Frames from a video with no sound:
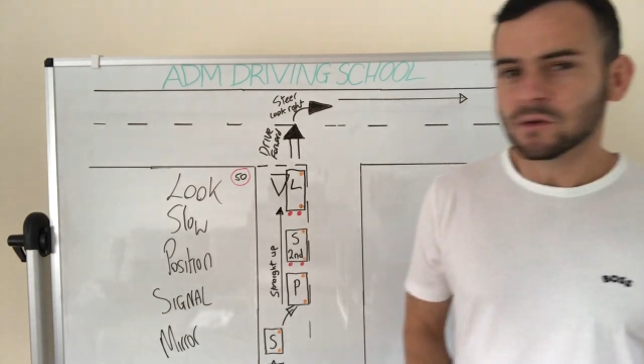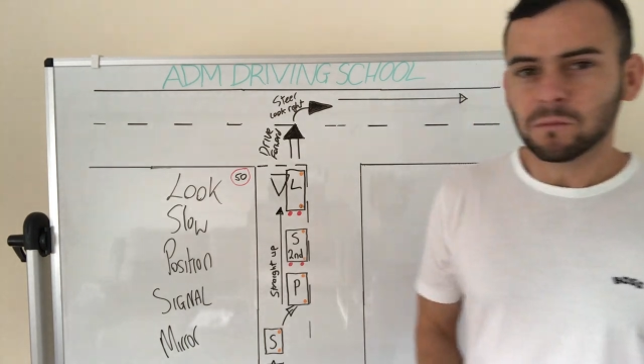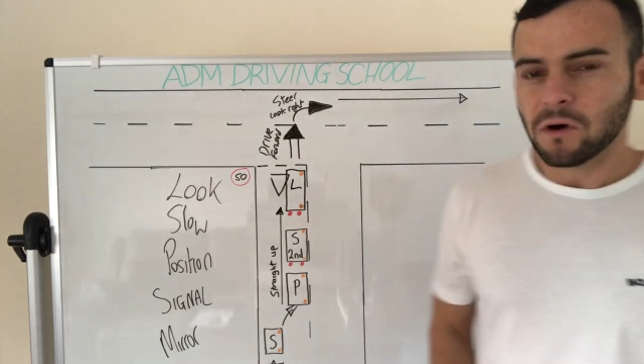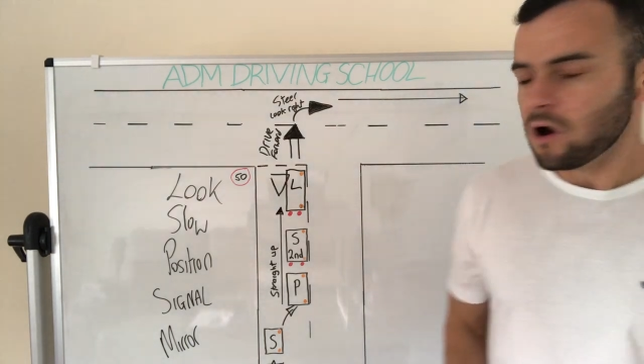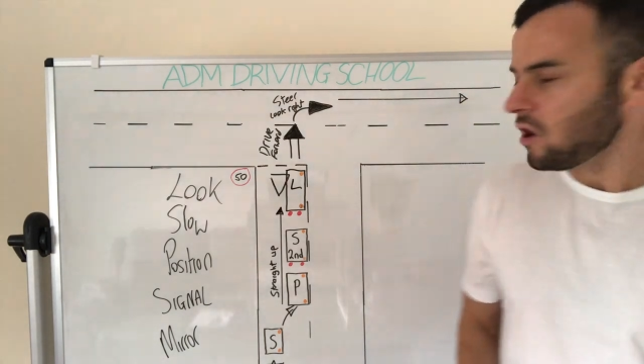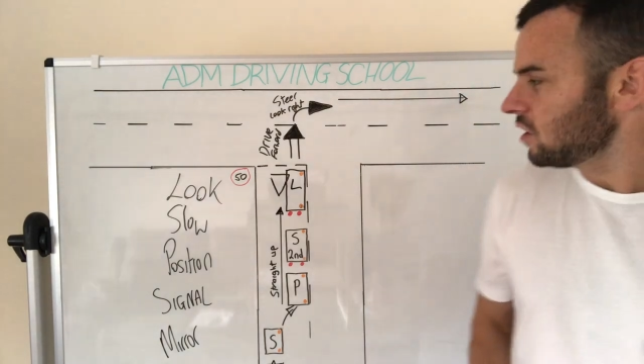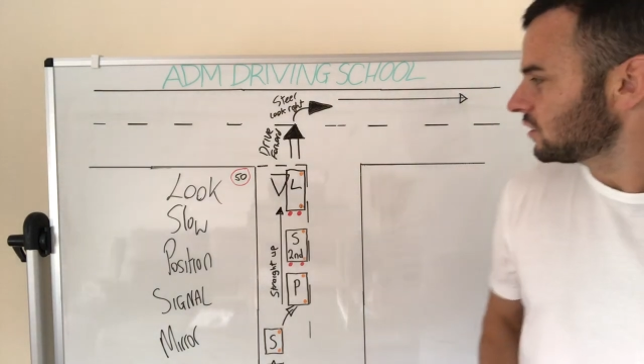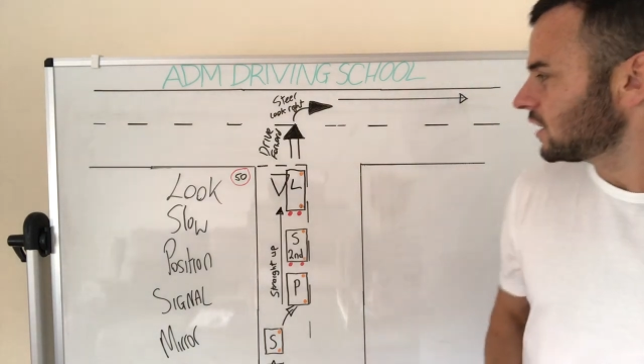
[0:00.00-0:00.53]

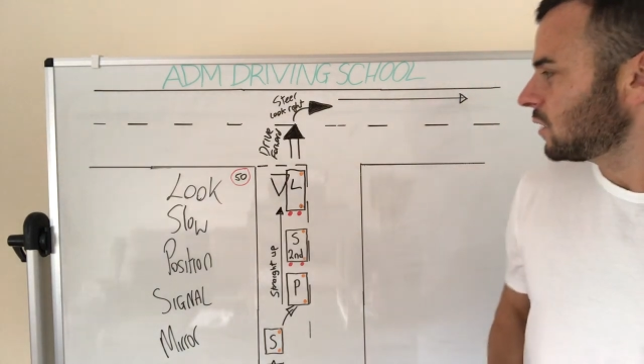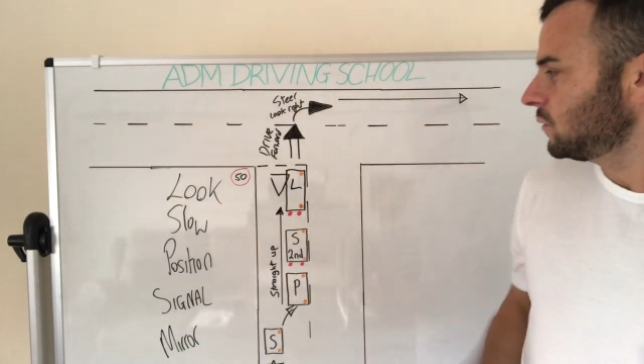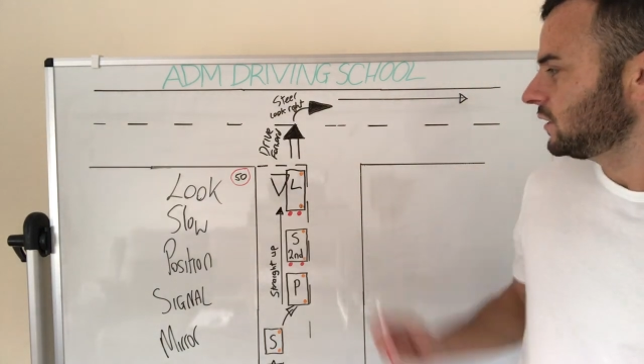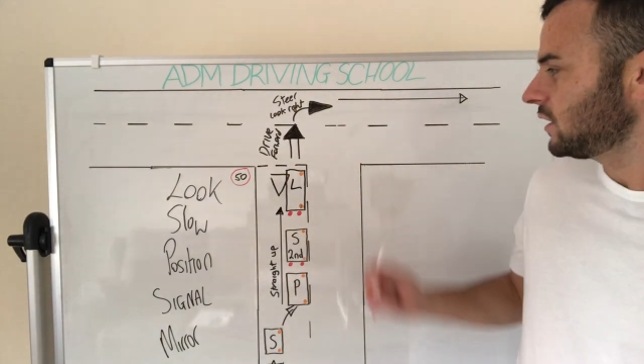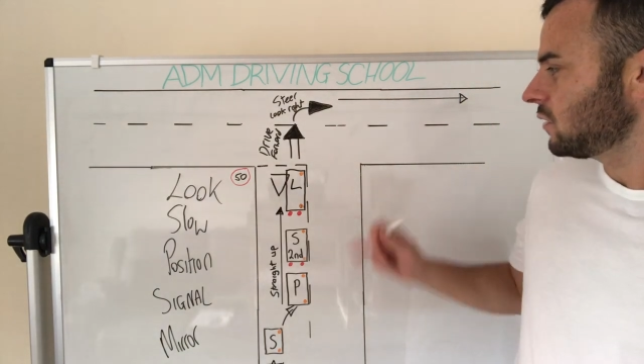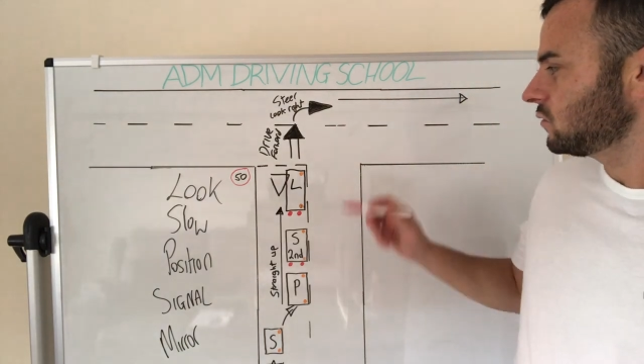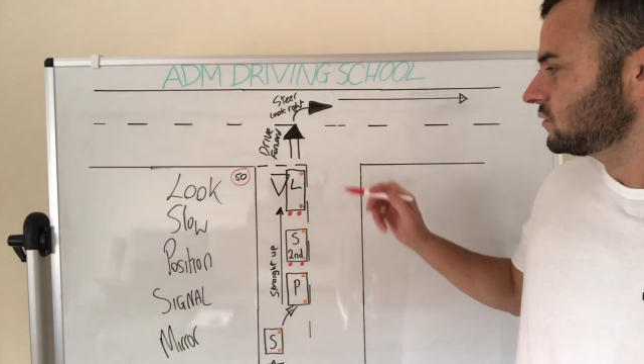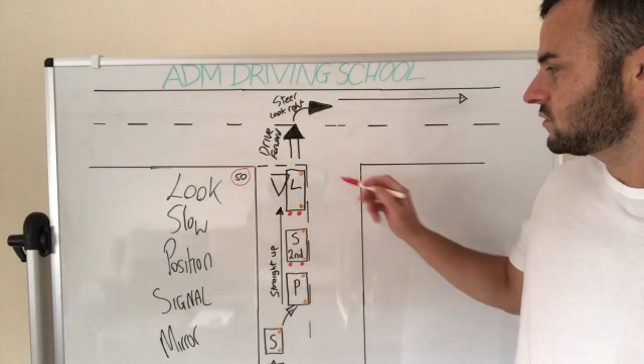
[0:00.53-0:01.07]
important that we
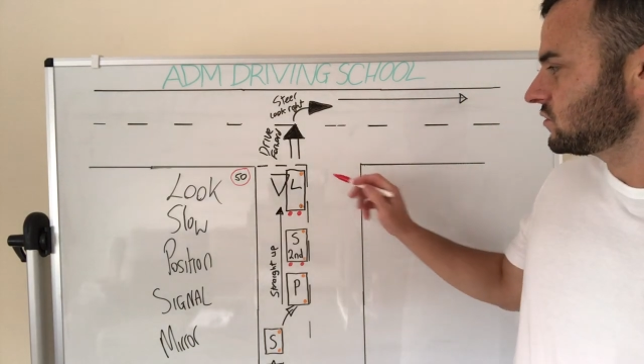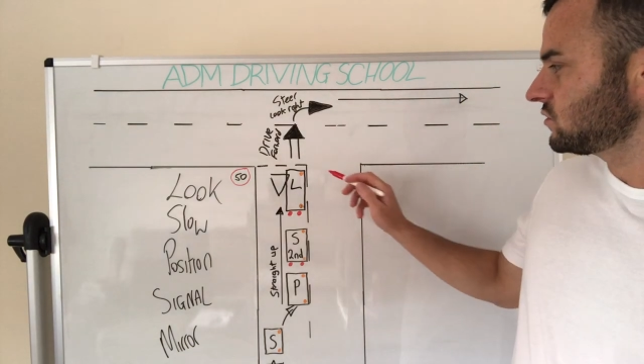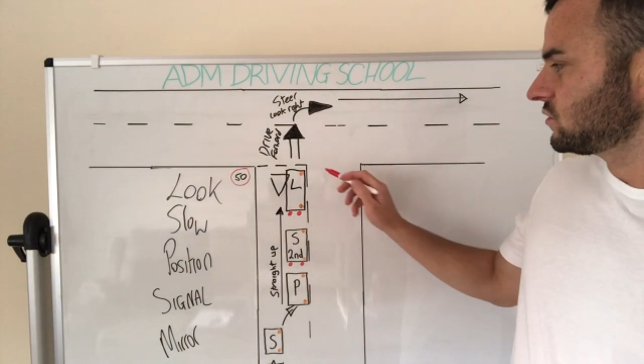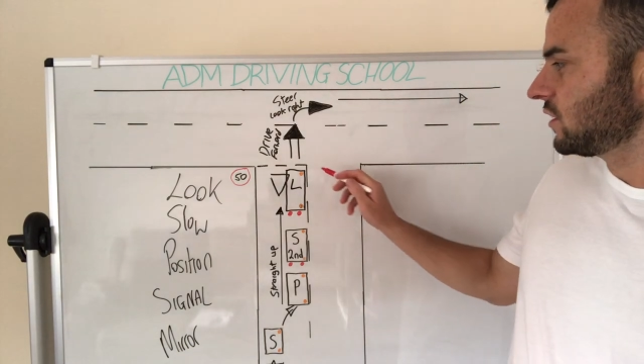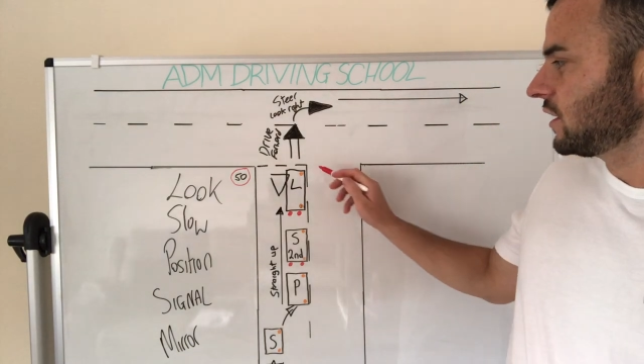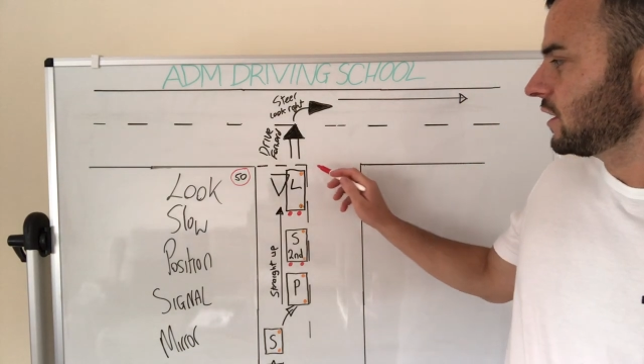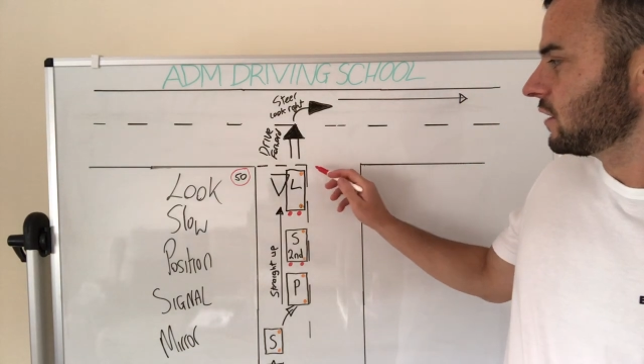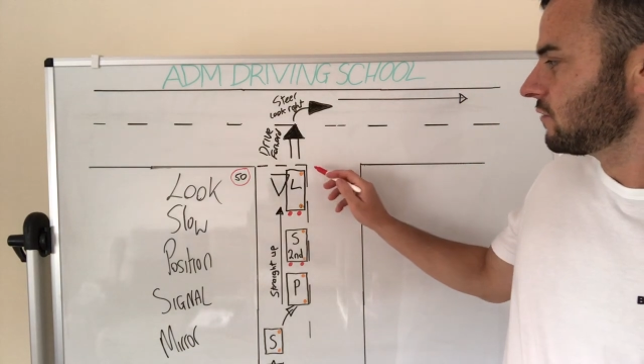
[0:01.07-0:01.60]
don't
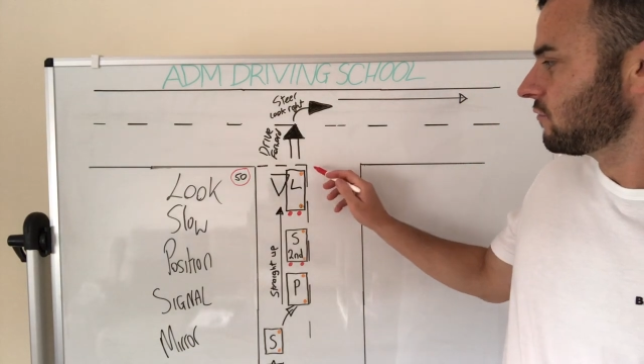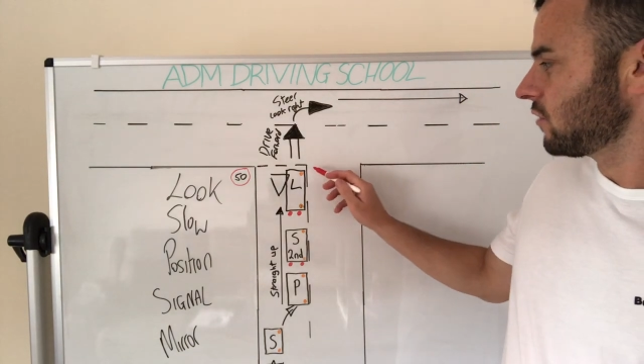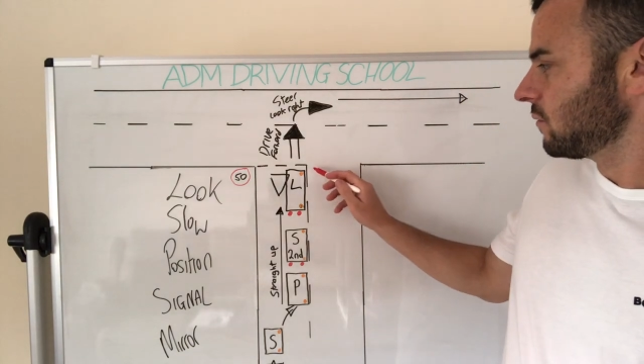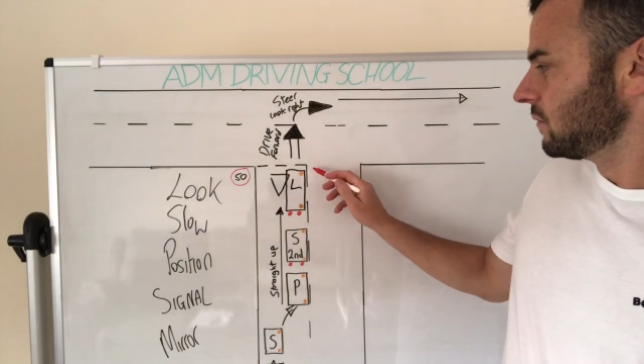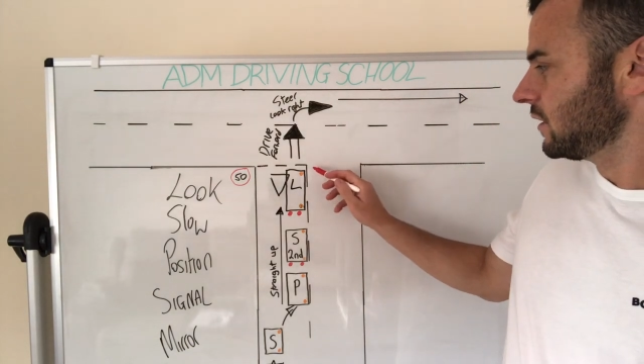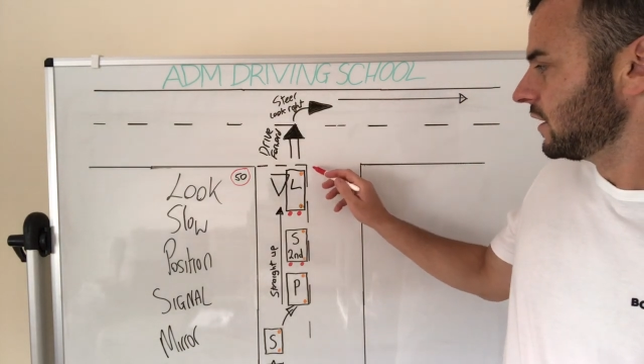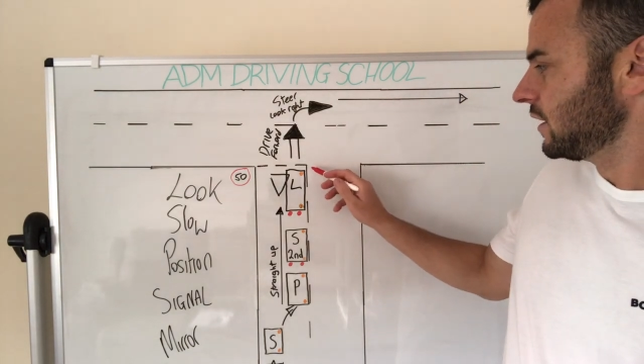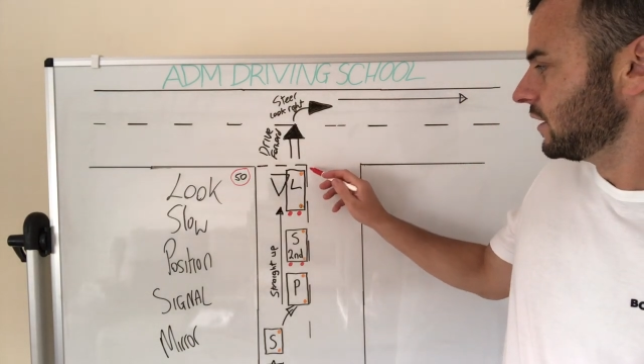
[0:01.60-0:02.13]
steer
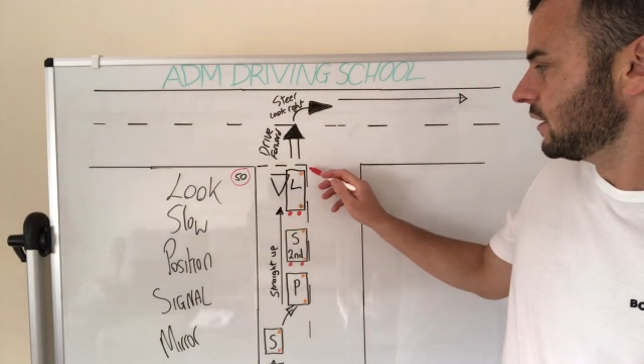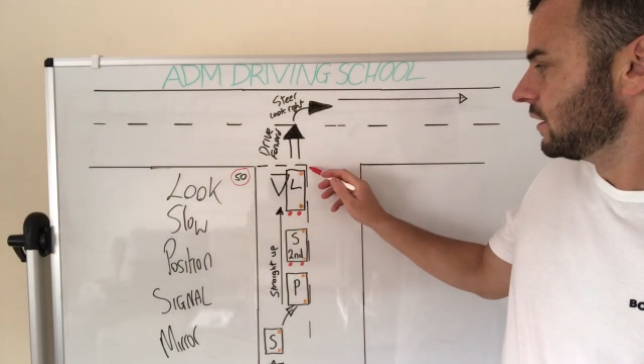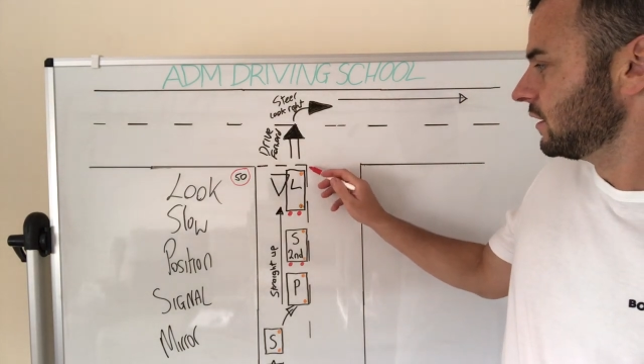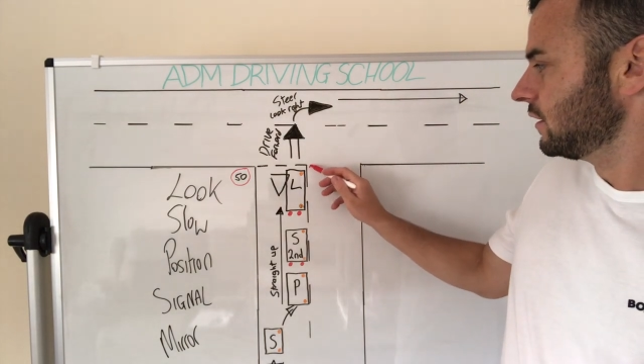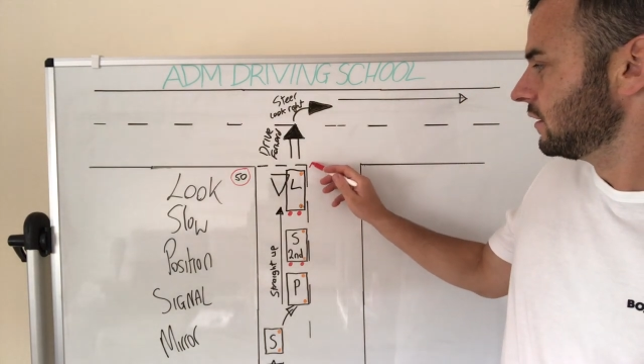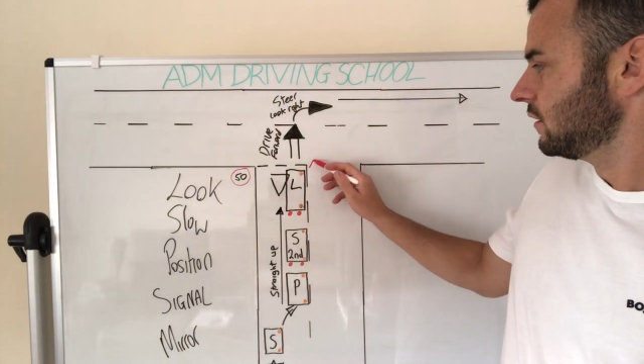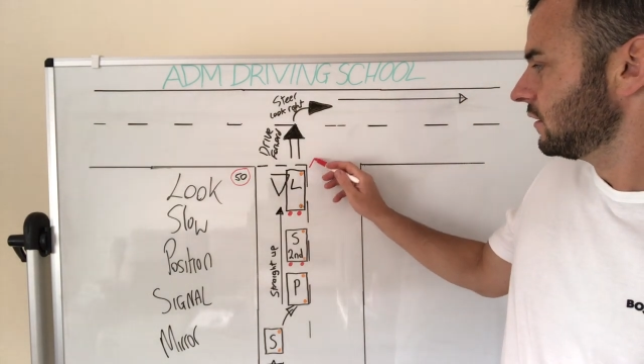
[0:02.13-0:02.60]
from here.